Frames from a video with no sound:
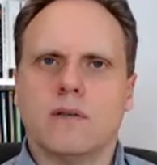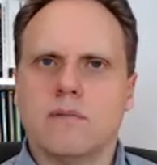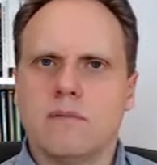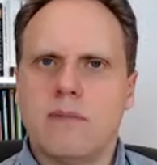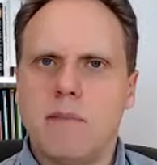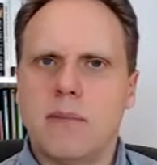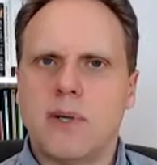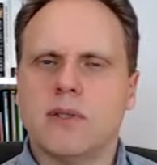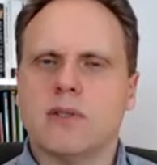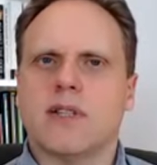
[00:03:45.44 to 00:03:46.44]

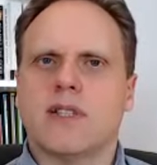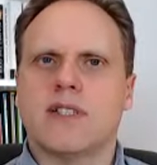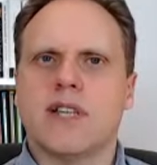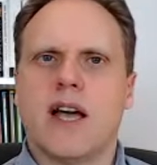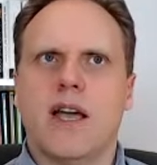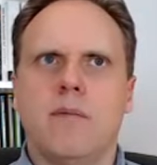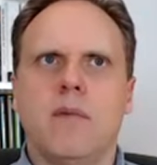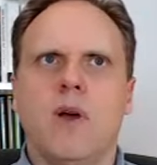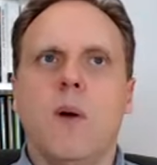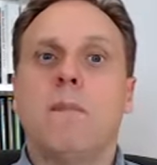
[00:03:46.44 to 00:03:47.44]
members at the time
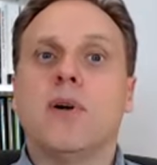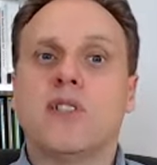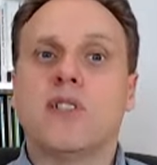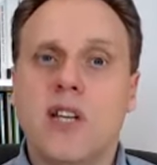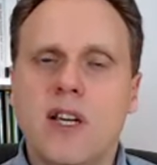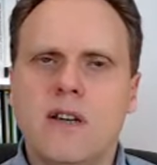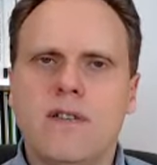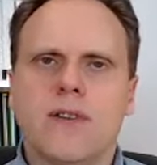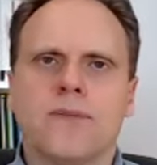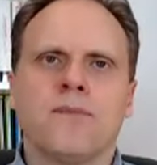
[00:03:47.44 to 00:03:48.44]

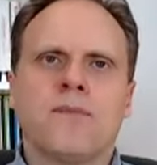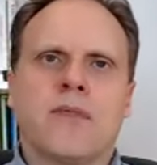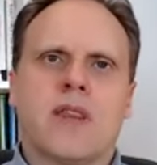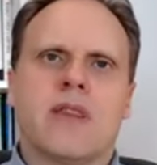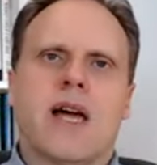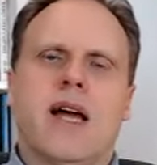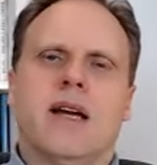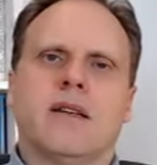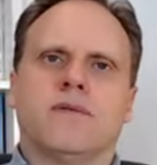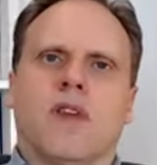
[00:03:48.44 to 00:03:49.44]
perceived
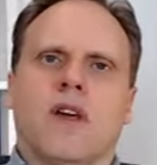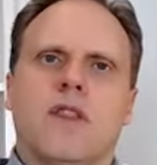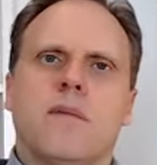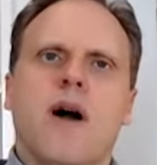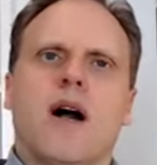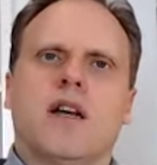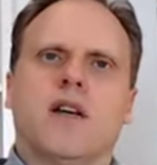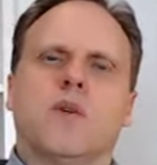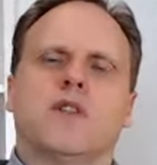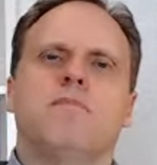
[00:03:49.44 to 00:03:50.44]
that the market
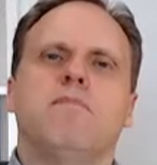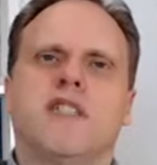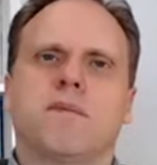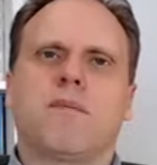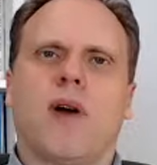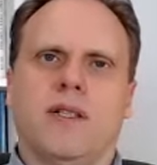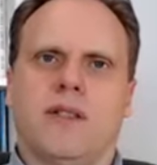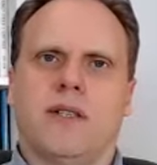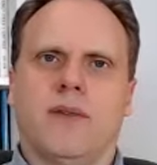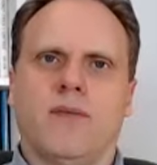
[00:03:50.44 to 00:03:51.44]
was
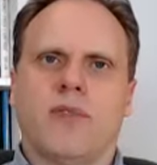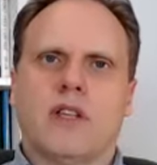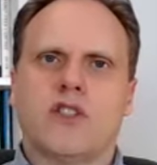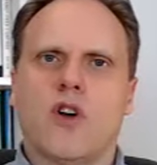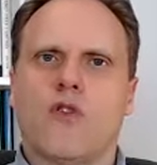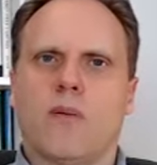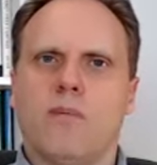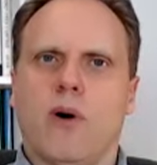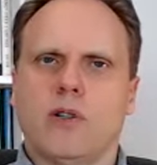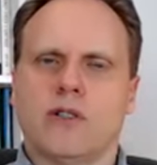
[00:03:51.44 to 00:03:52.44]
mispricing sovereign
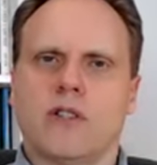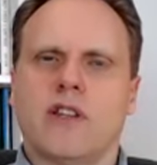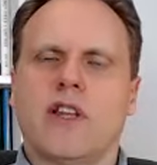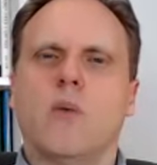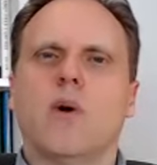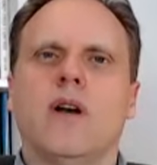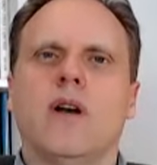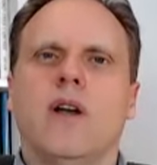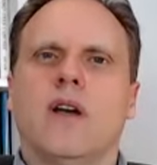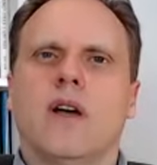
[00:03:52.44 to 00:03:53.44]
bonds, that they
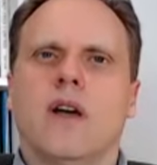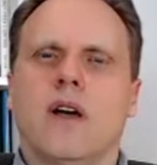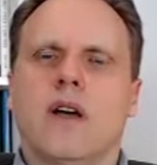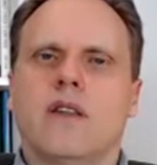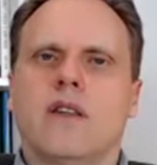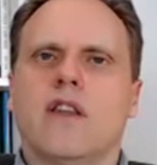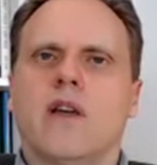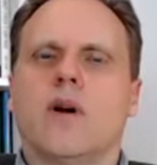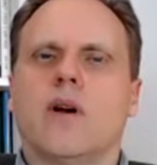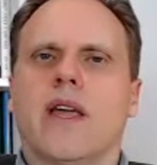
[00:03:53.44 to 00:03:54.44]

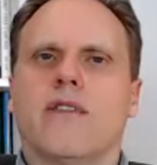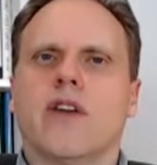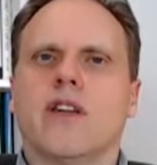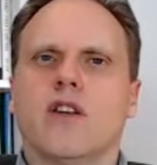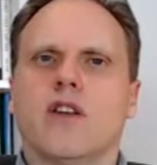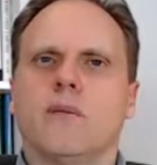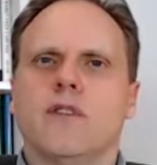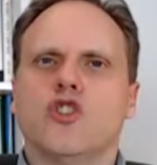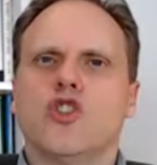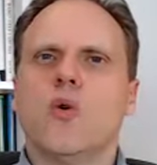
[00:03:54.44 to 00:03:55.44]
were giving them
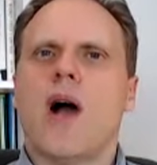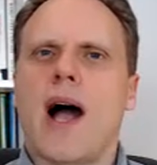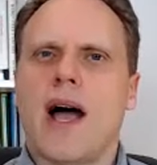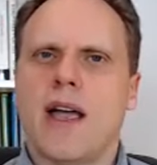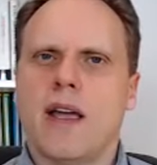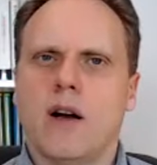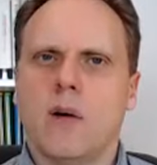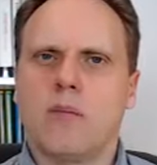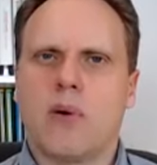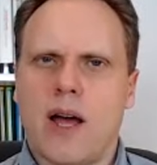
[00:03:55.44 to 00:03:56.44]
too high a
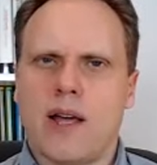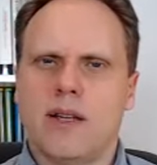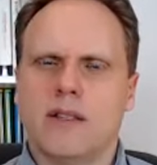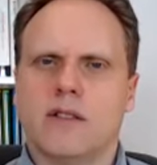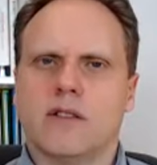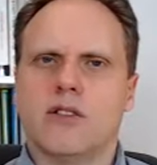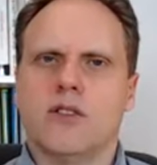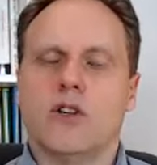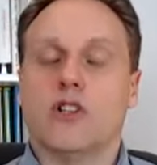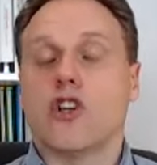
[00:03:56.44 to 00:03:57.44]
price,
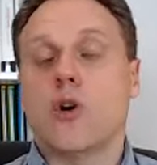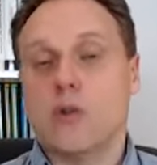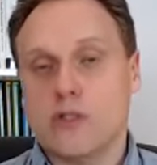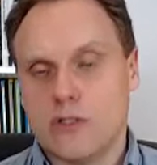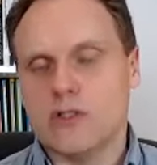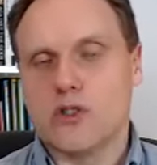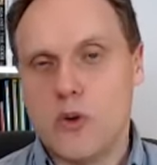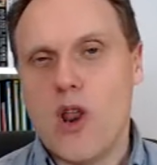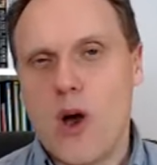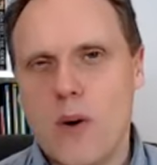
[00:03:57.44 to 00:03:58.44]
too
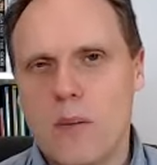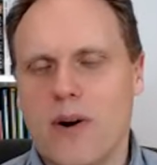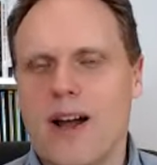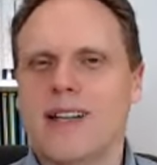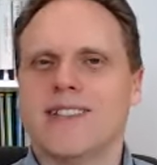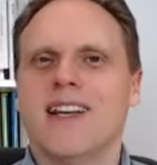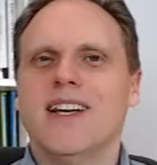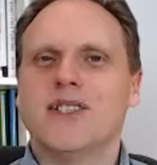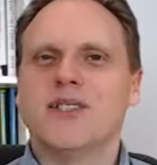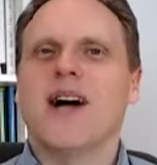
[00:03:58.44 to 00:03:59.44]
low a price,
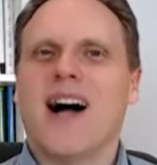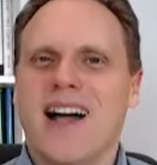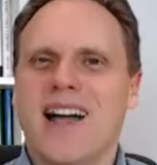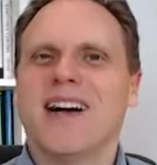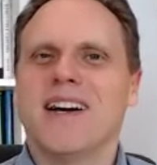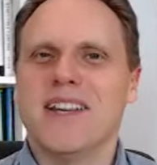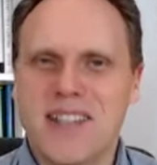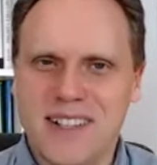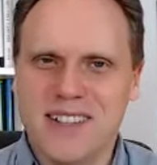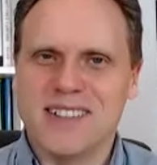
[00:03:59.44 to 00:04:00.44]
too high a
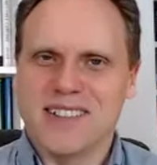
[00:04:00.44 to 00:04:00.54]
yield.